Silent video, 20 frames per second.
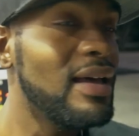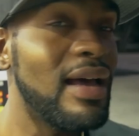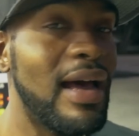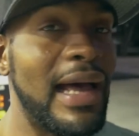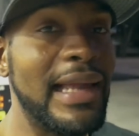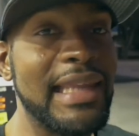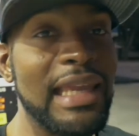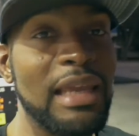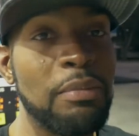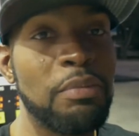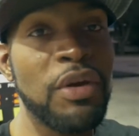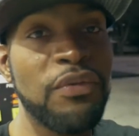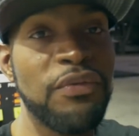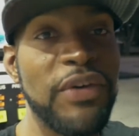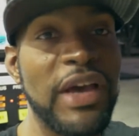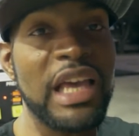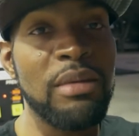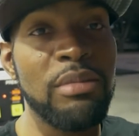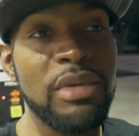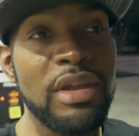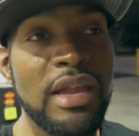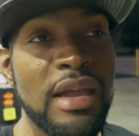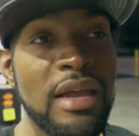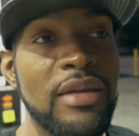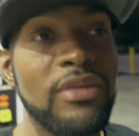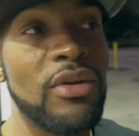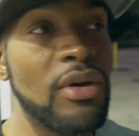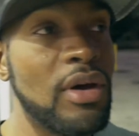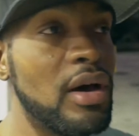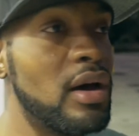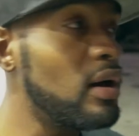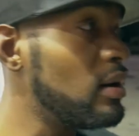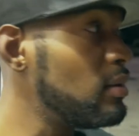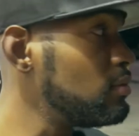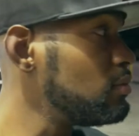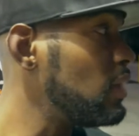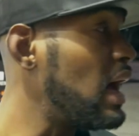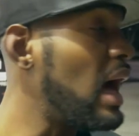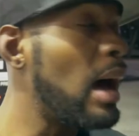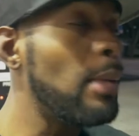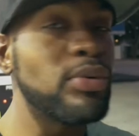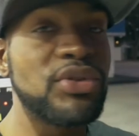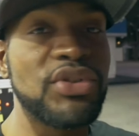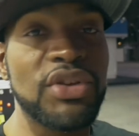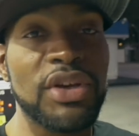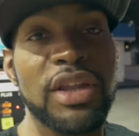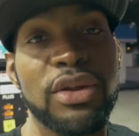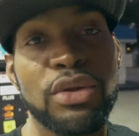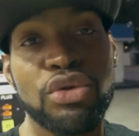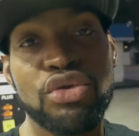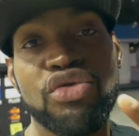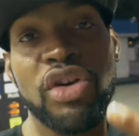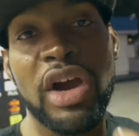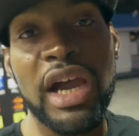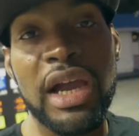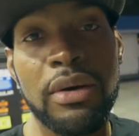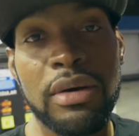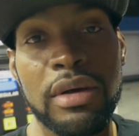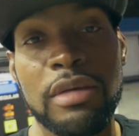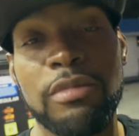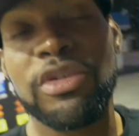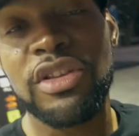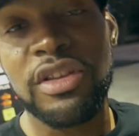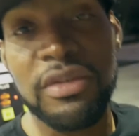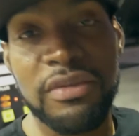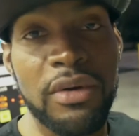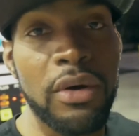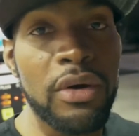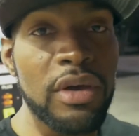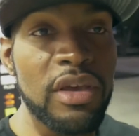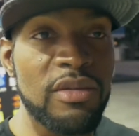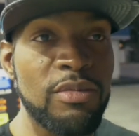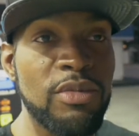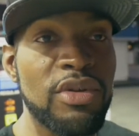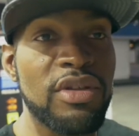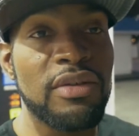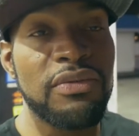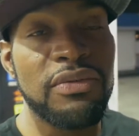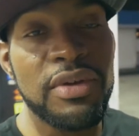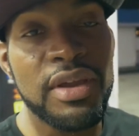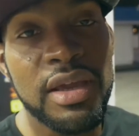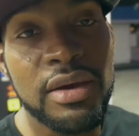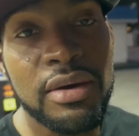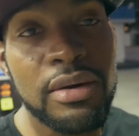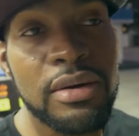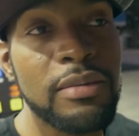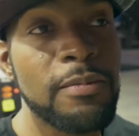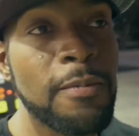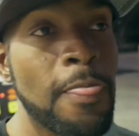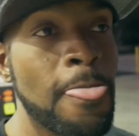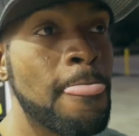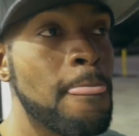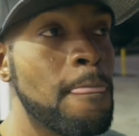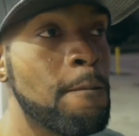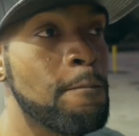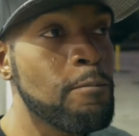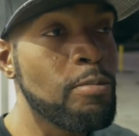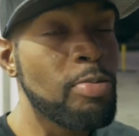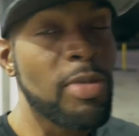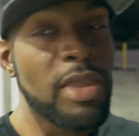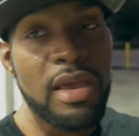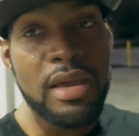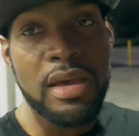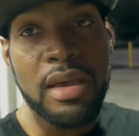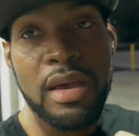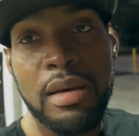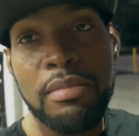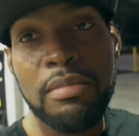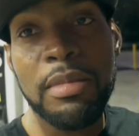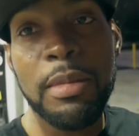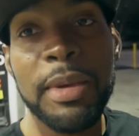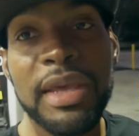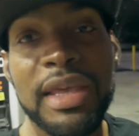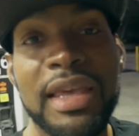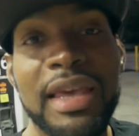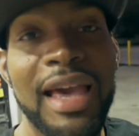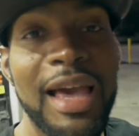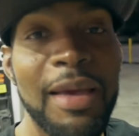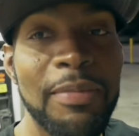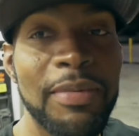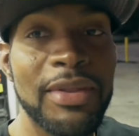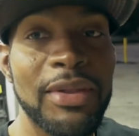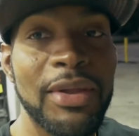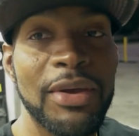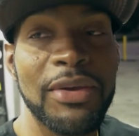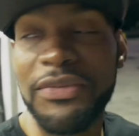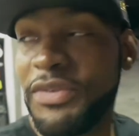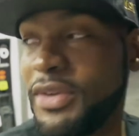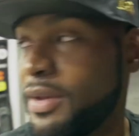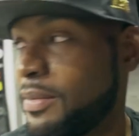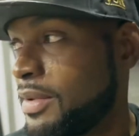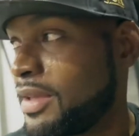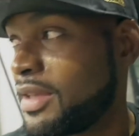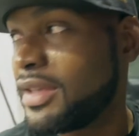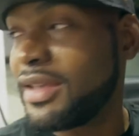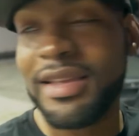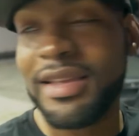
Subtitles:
I think Bigfa gave me the opportunity to try on his music video. I'm gonna make it happen, though, you feel me?